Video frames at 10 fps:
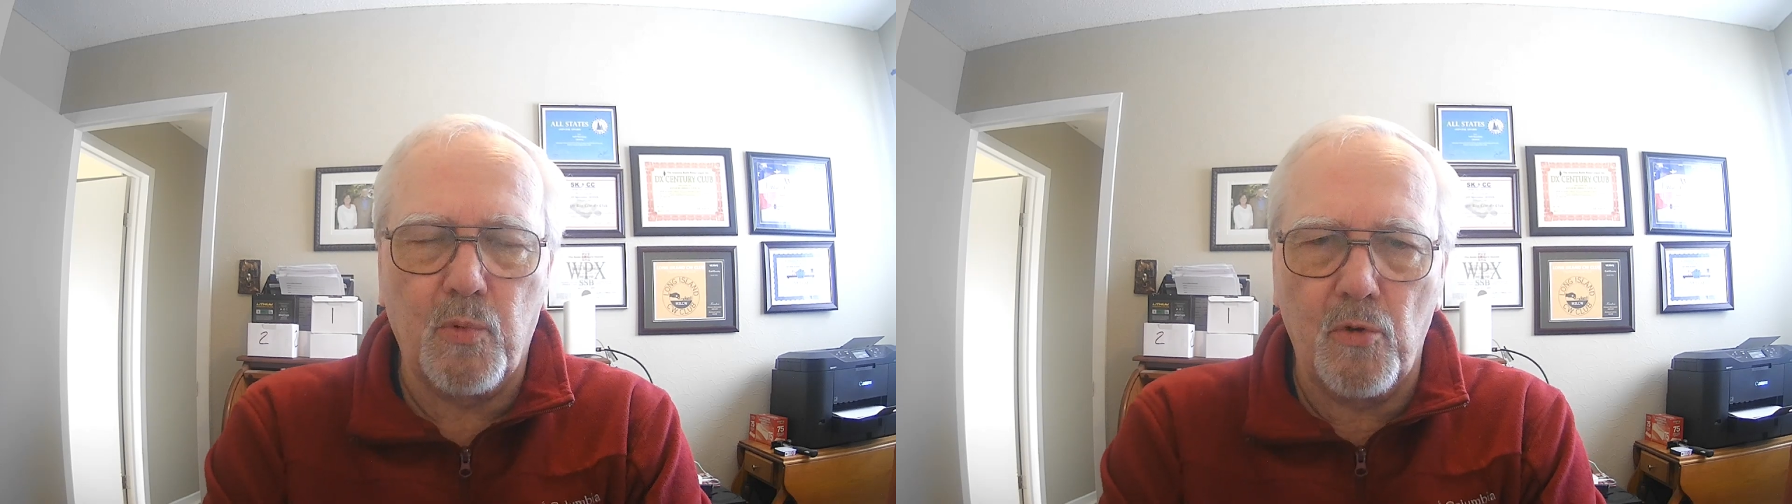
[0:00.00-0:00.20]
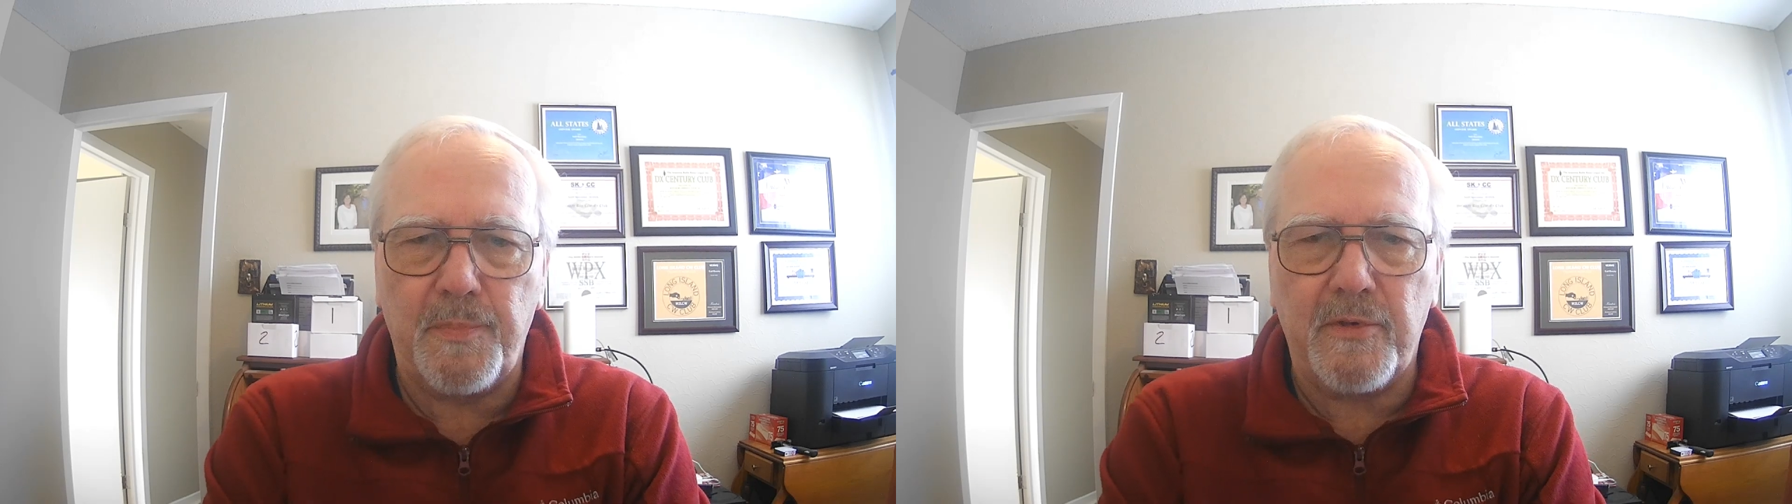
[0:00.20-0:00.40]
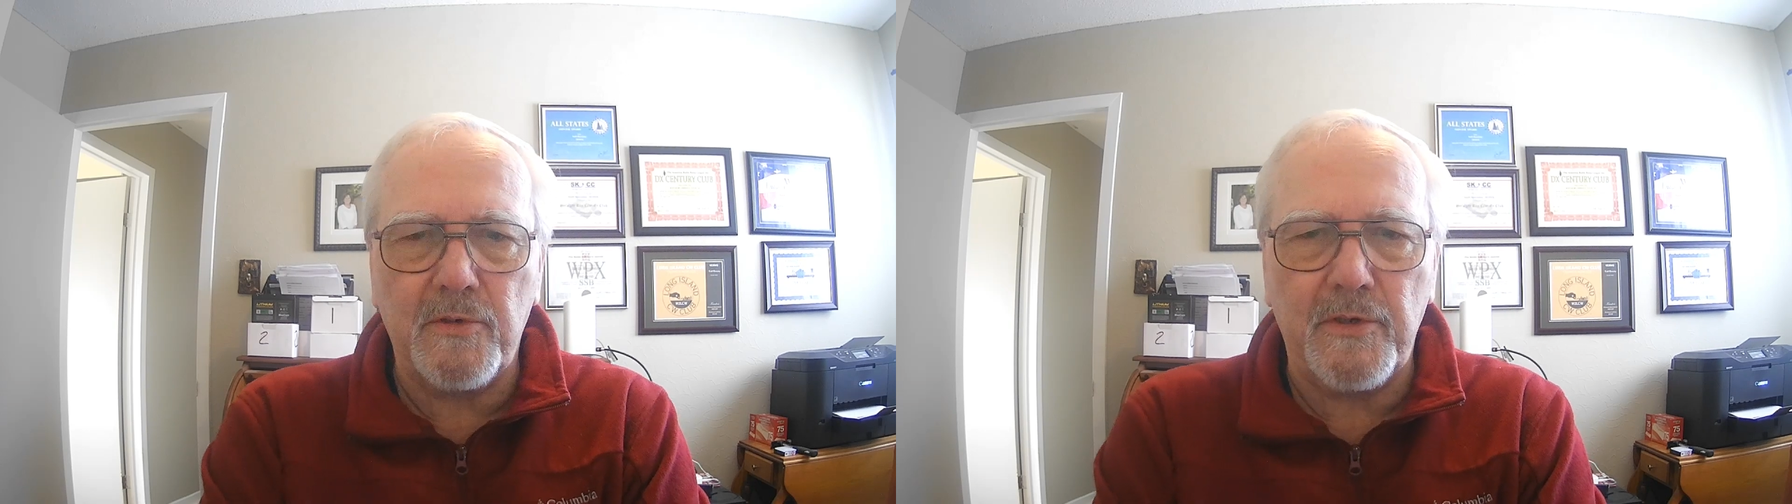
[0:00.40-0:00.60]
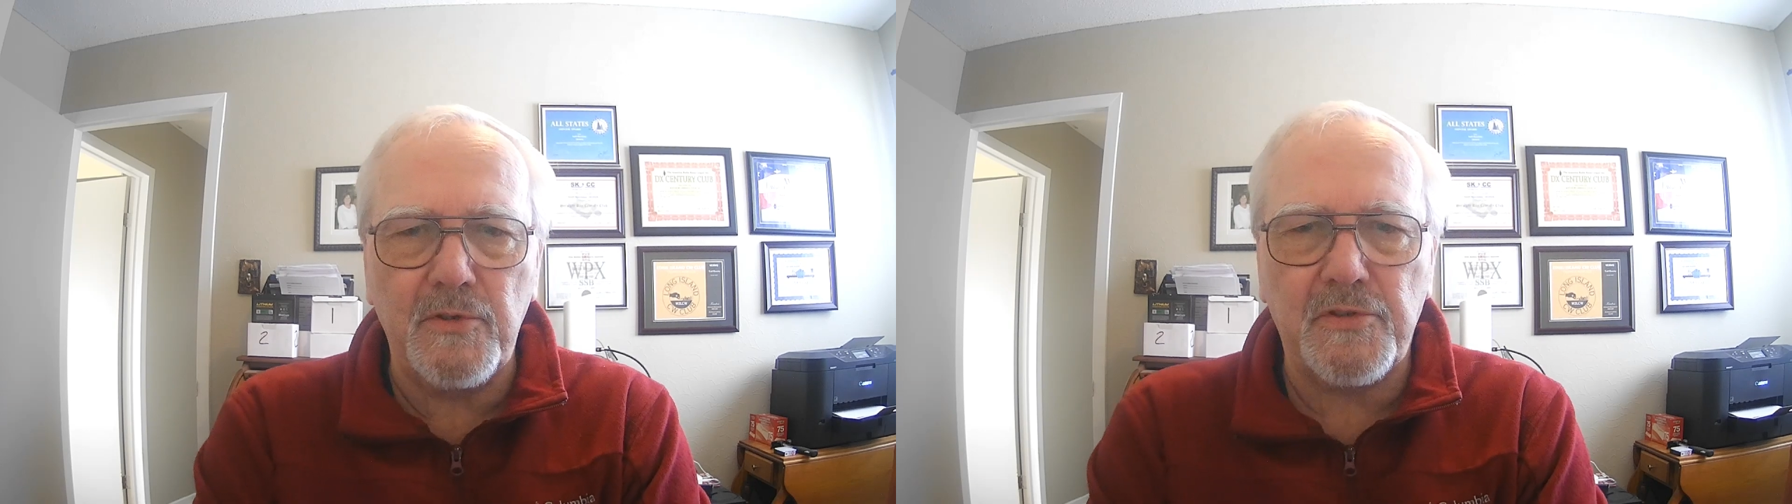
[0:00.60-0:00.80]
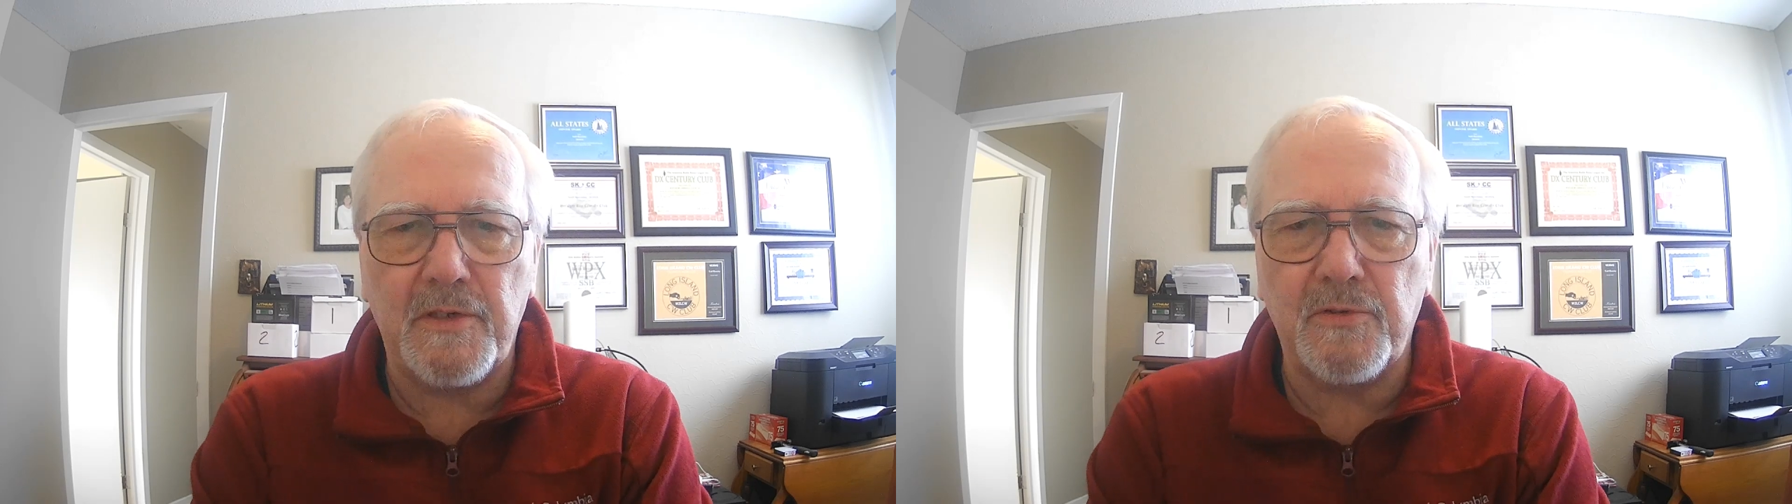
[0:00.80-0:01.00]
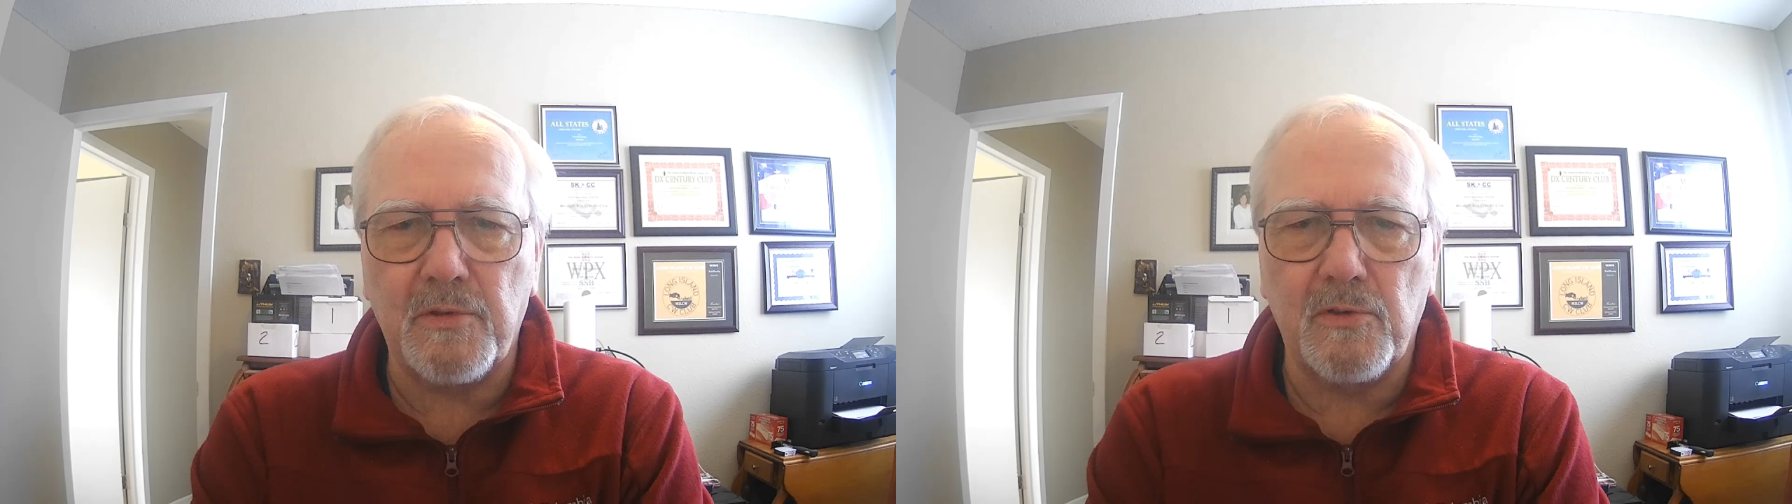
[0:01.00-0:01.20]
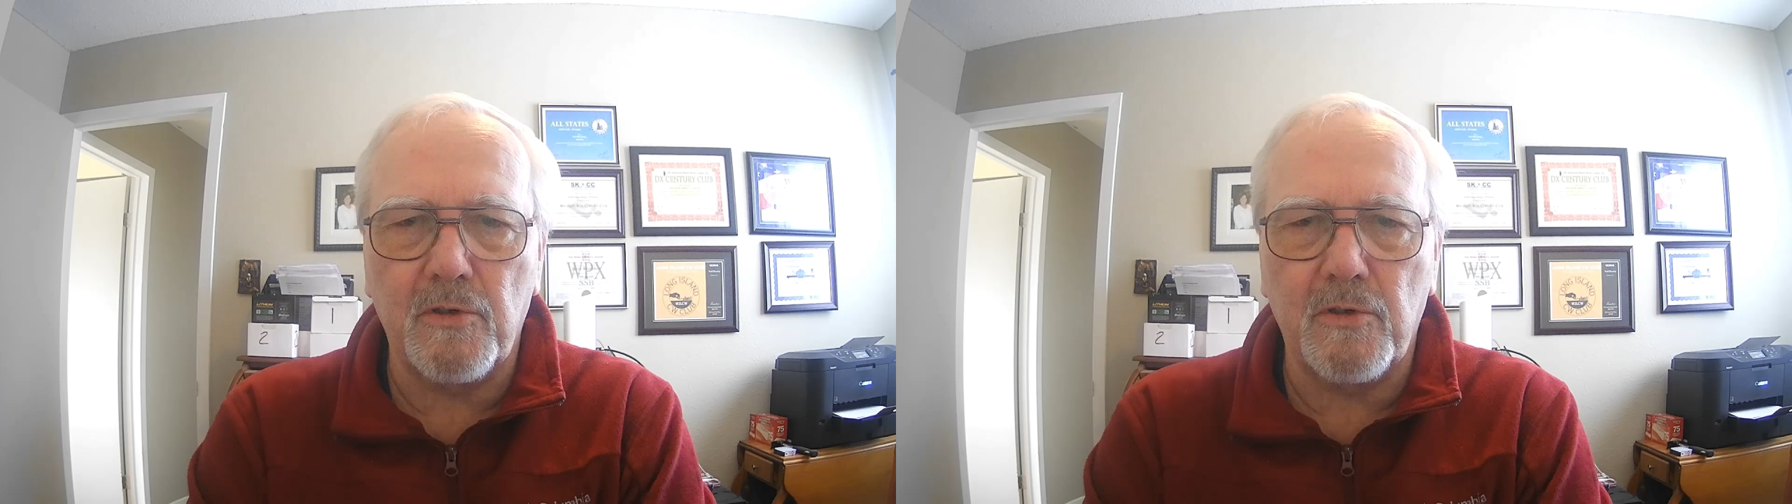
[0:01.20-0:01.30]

group you're using to